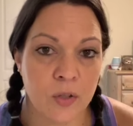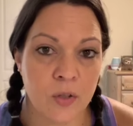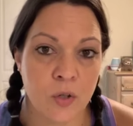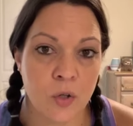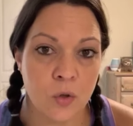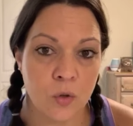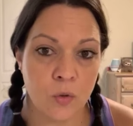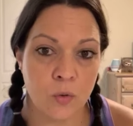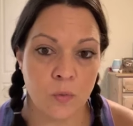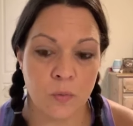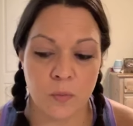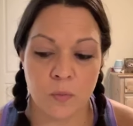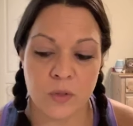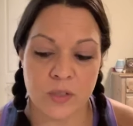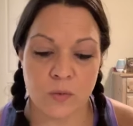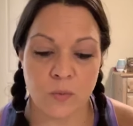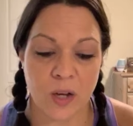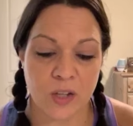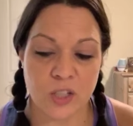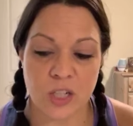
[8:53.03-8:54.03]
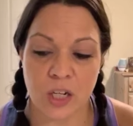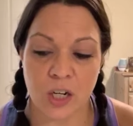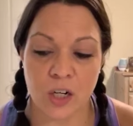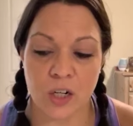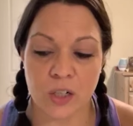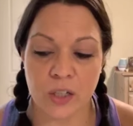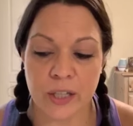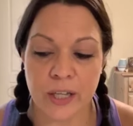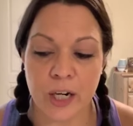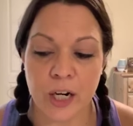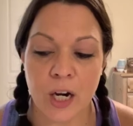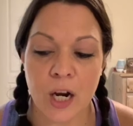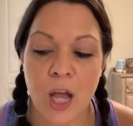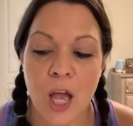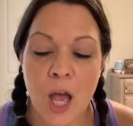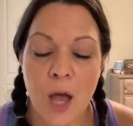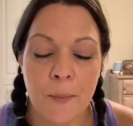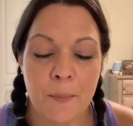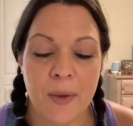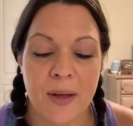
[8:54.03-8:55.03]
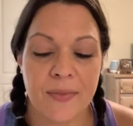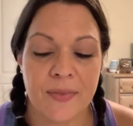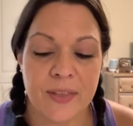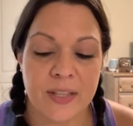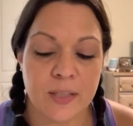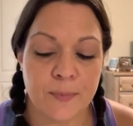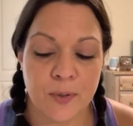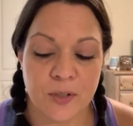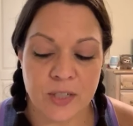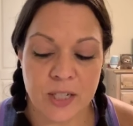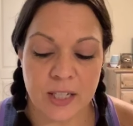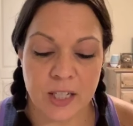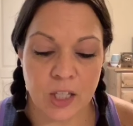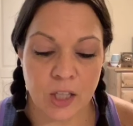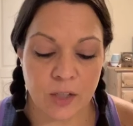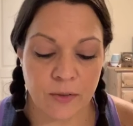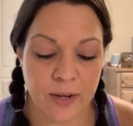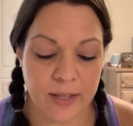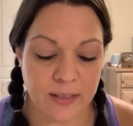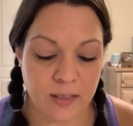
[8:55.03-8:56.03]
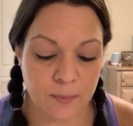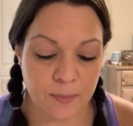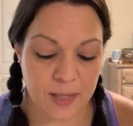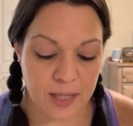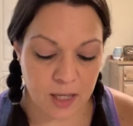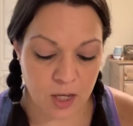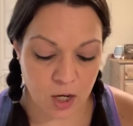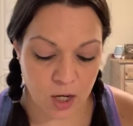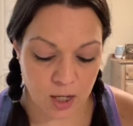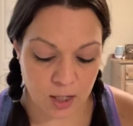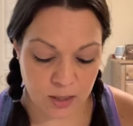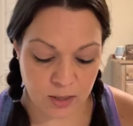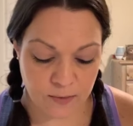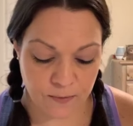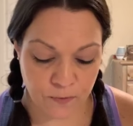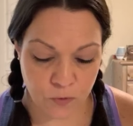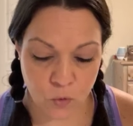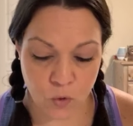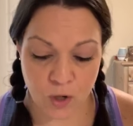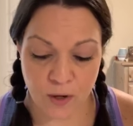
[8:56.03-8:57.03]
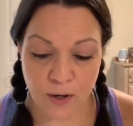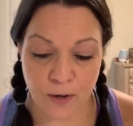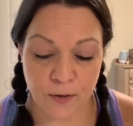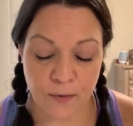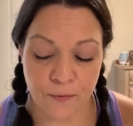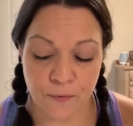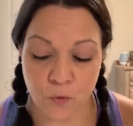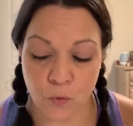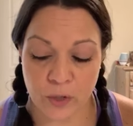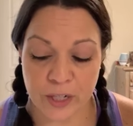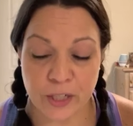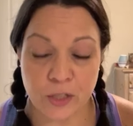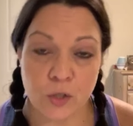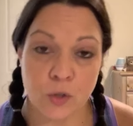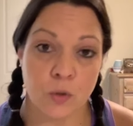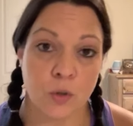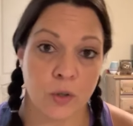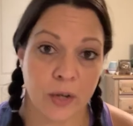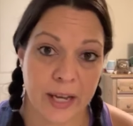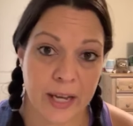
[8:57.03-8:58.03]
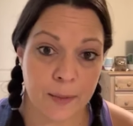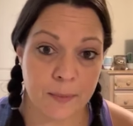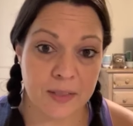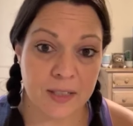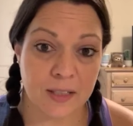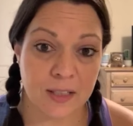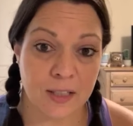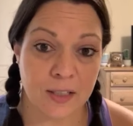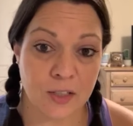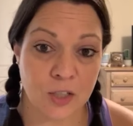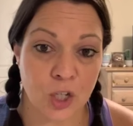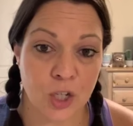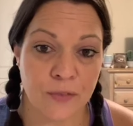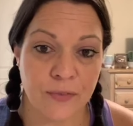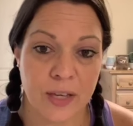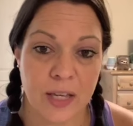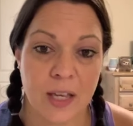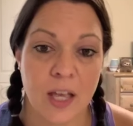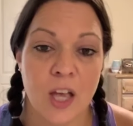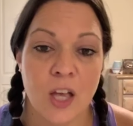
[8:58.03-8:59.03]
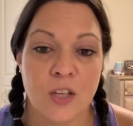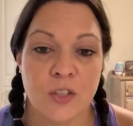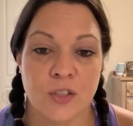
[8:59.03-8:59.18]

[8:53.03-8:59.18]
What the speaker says: who was watching earlier, but this particular recipe calls for 42 grams as a serving.